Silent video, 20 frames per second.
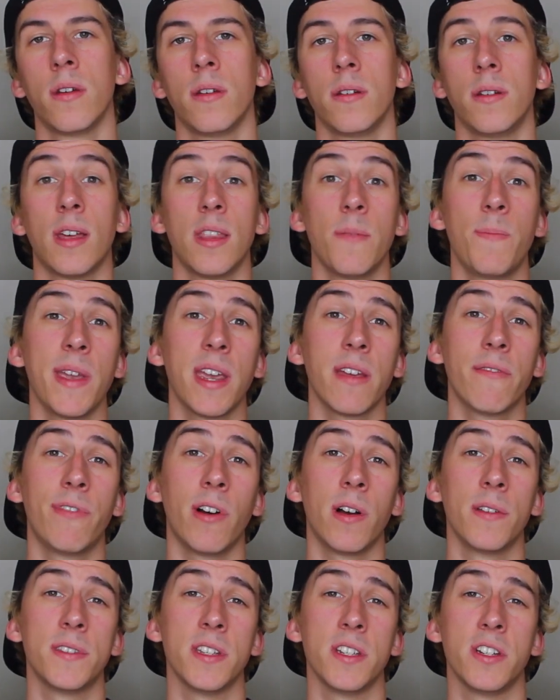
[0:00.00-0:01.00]
Now the big
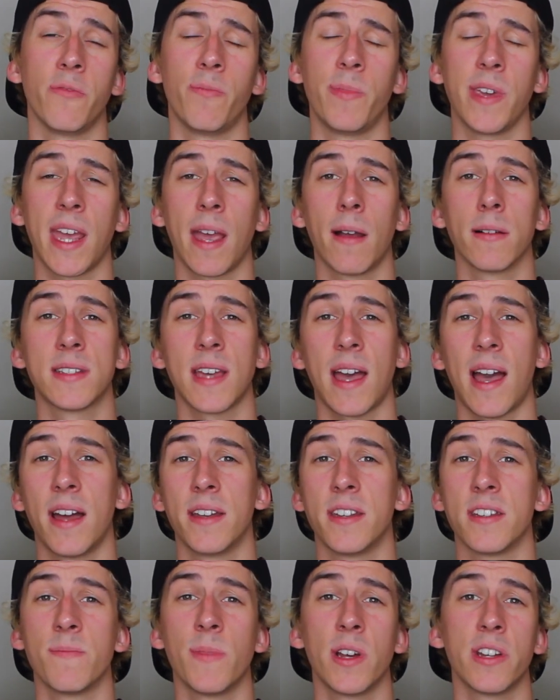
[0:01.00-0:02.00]
advantage of being able to
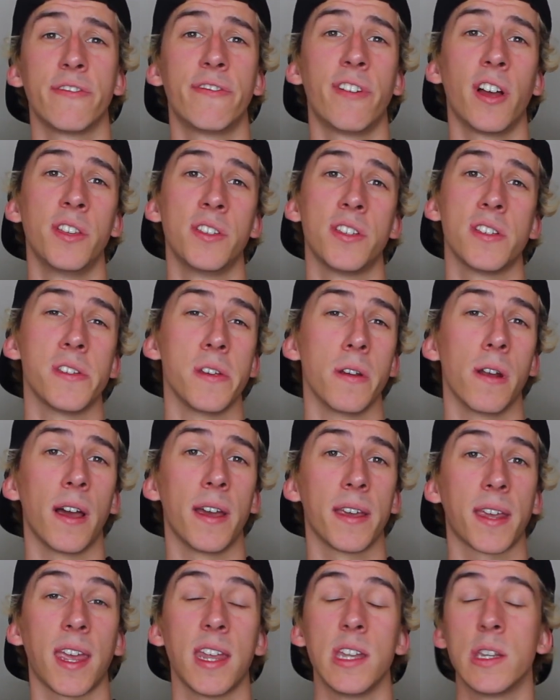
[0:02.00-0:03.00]
add as much funds as you
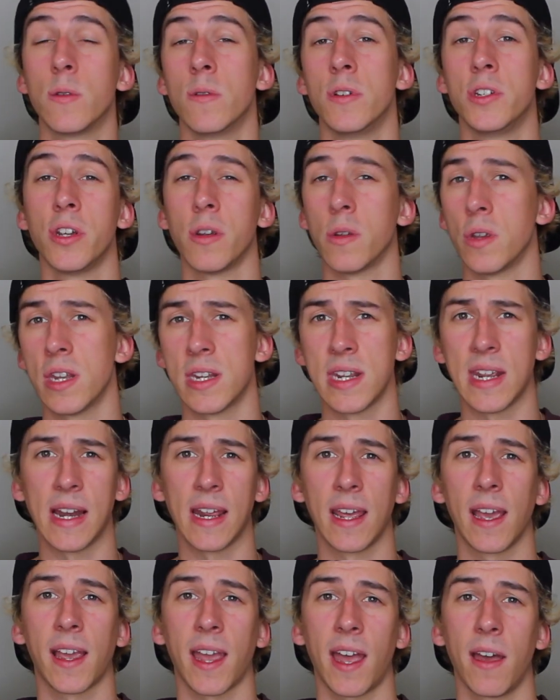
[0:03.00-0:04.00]
like into a junior
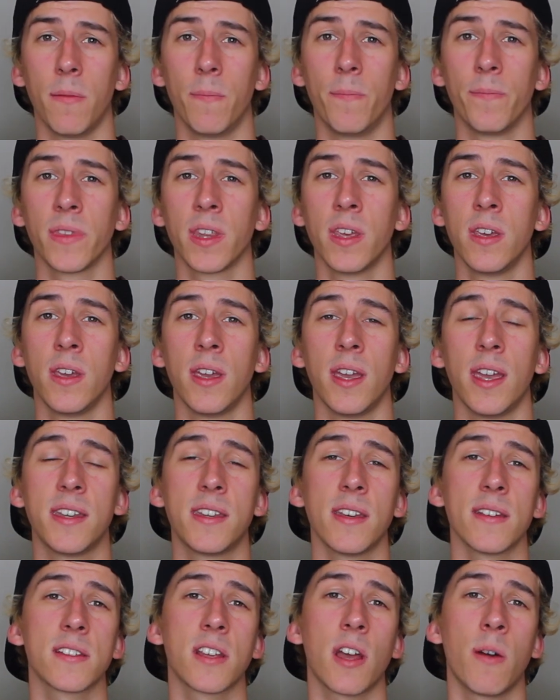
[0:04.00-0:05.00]
dealing account, it
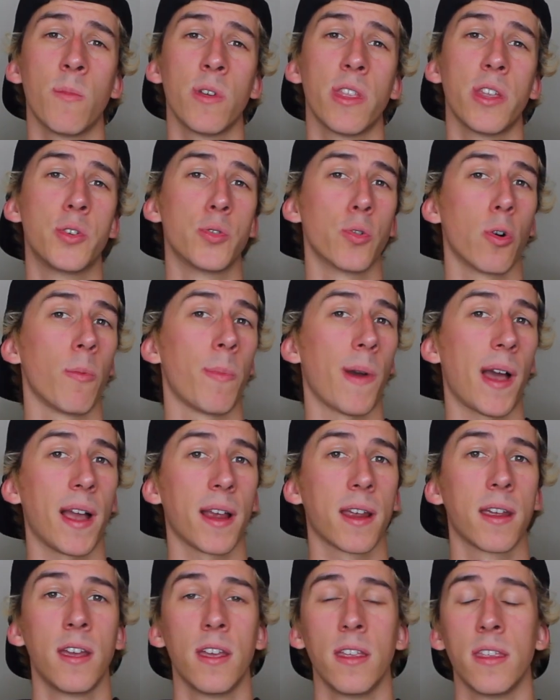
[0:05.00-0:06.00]
does come with a
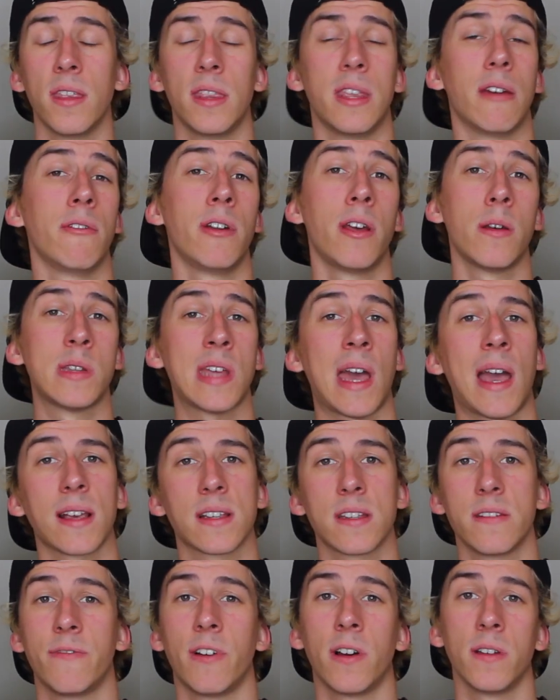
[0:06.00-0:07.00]
drawback that there are no
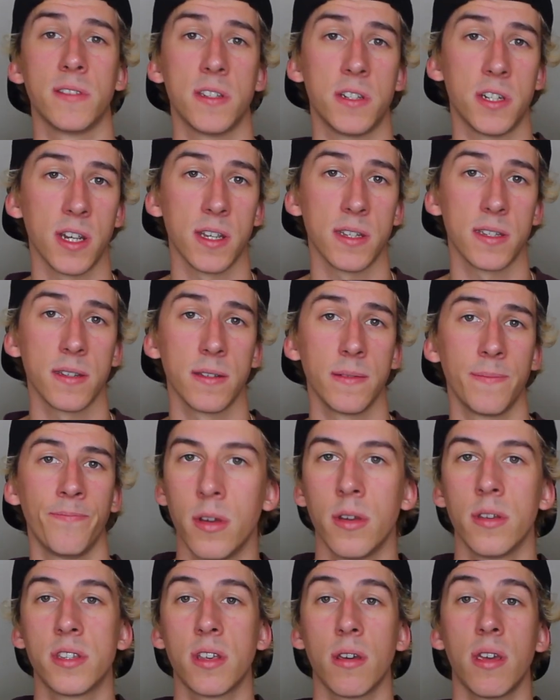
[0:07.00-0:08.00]
tax advantages.
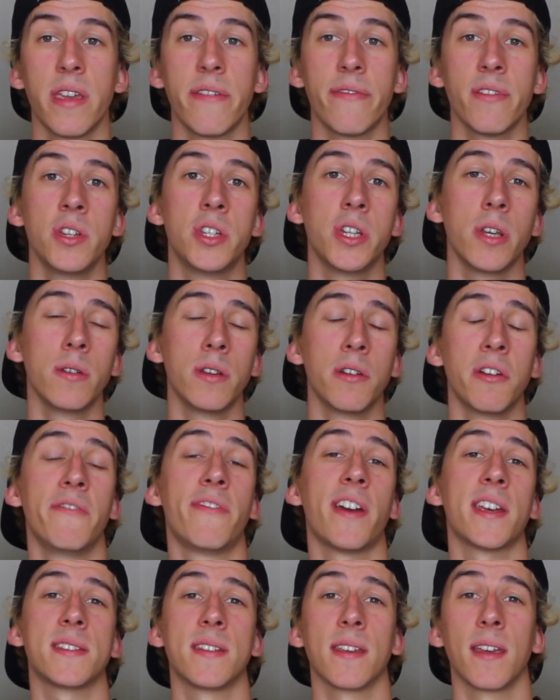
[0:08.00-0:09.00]
So even junior
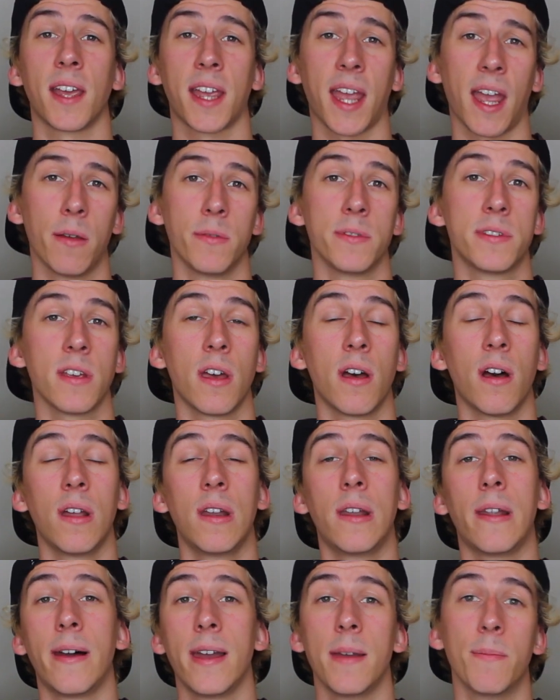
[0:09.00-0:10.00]
investing accounts are
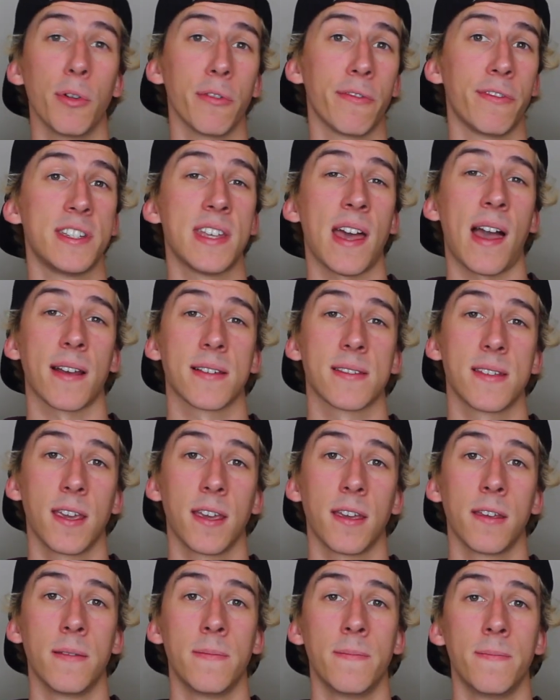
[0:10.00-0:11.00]
liable for
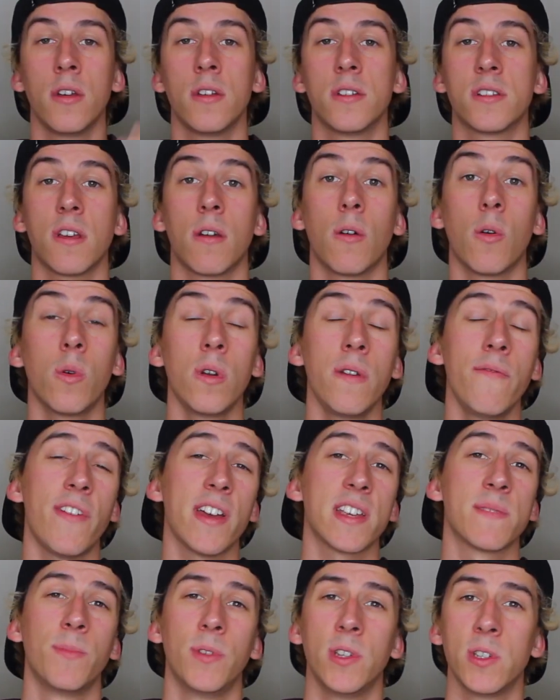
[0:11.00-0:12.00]
taxing. So all
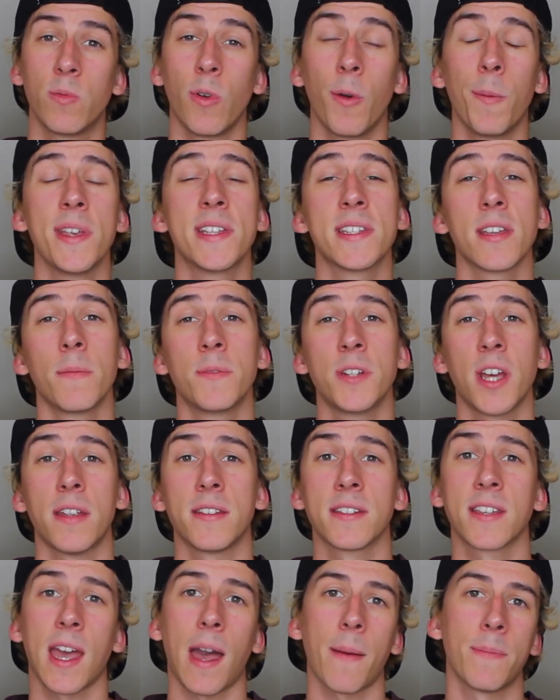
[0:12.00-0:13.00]
investments will be
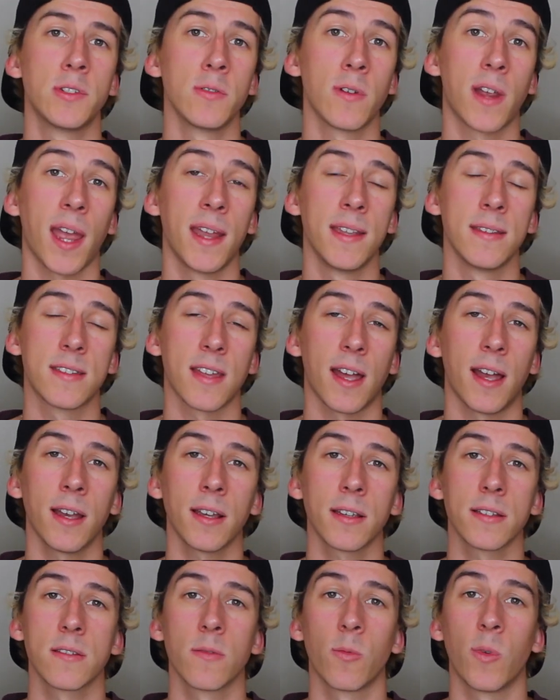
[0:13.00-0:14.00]
subject to capital gains
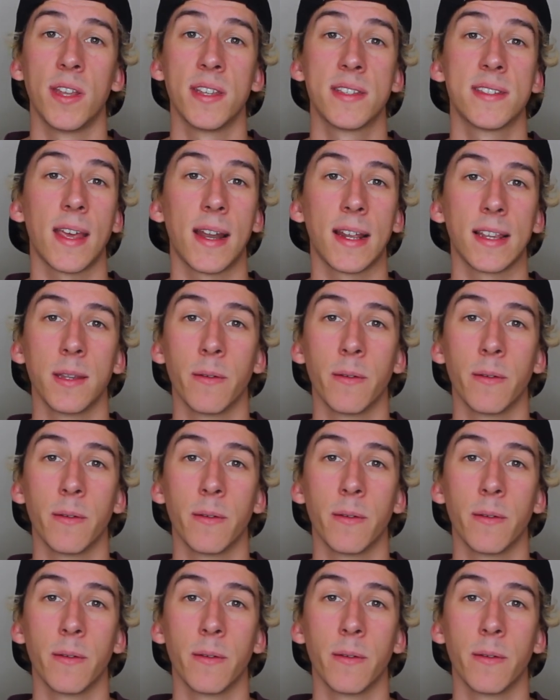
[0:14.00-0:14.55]
tax when selling